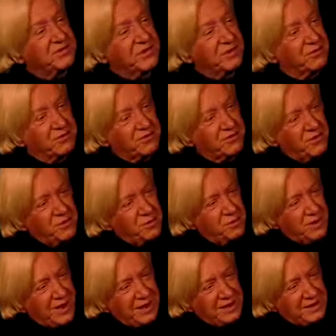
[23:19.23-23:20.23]
they're
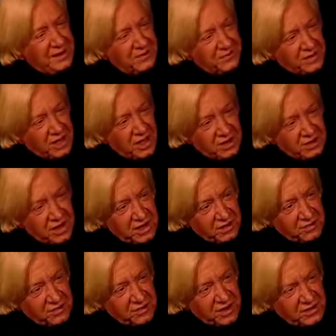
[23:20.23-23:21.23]
so... I love the
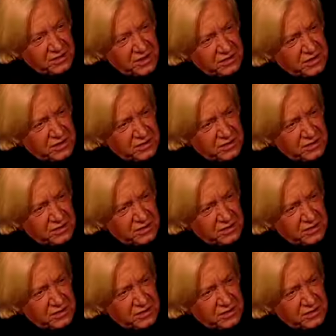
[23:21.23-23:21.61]
continentals like that. The